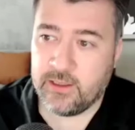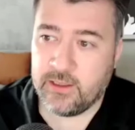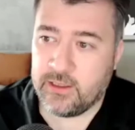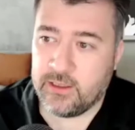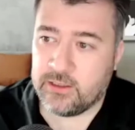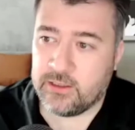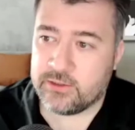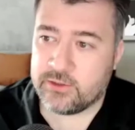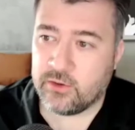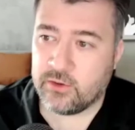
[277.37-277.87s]

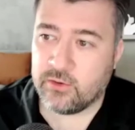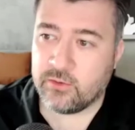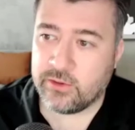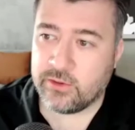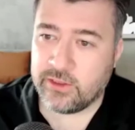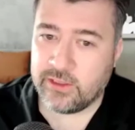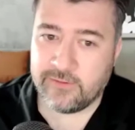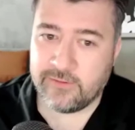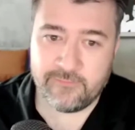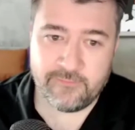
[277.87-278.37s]
So
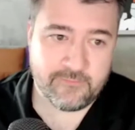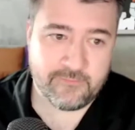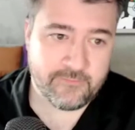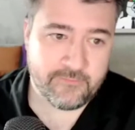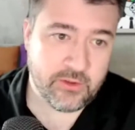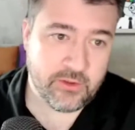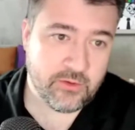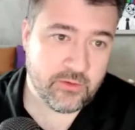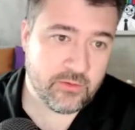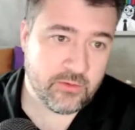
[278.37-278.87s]
if
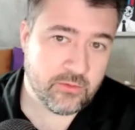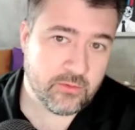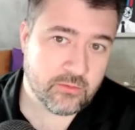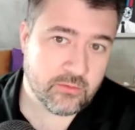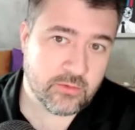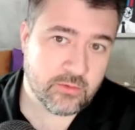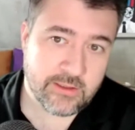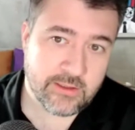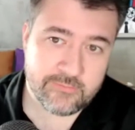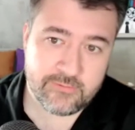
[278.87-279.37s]
you
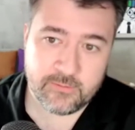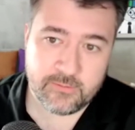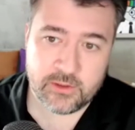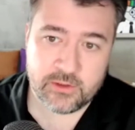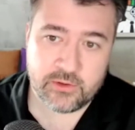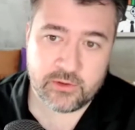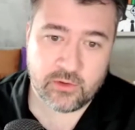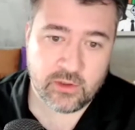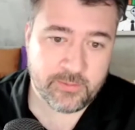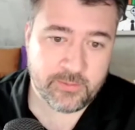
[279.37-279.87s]
run it from
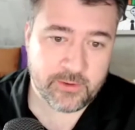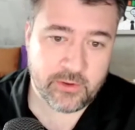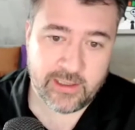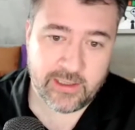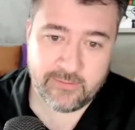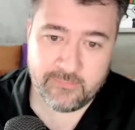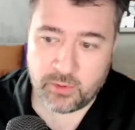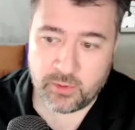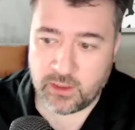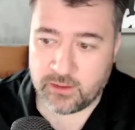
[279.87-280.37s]
ControlUp and you
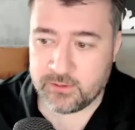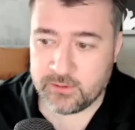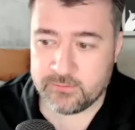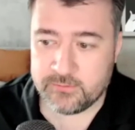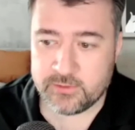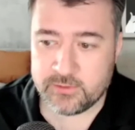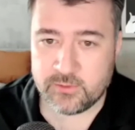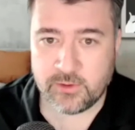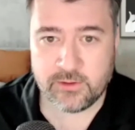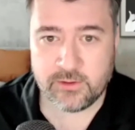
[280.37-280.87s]
have
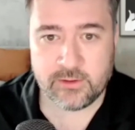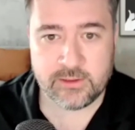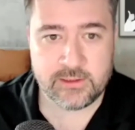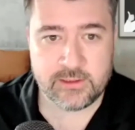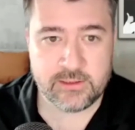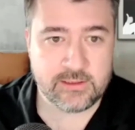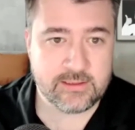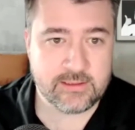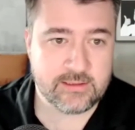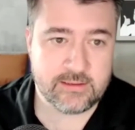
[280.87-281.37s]
problems, whether
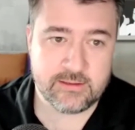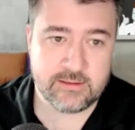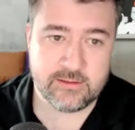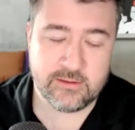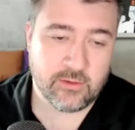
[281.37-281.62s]
it's